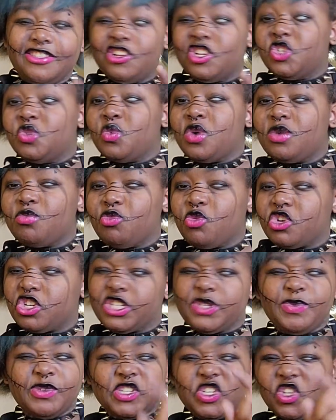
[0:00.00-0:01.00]
there's one more
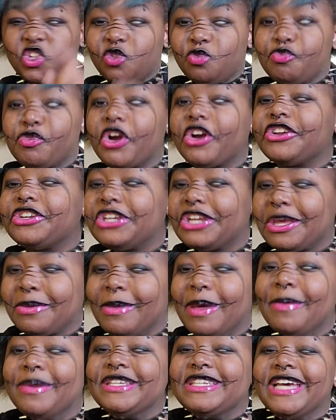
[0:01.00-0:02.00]
special part to
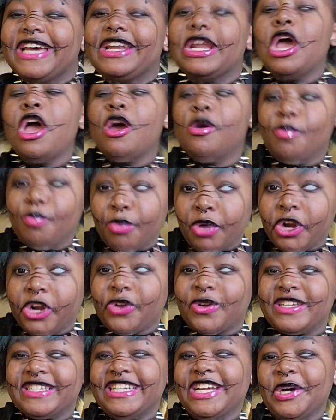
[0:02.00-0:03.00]
commandment 10.
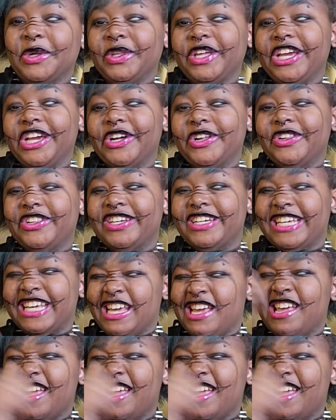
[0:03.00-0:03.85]
Murder is now legal.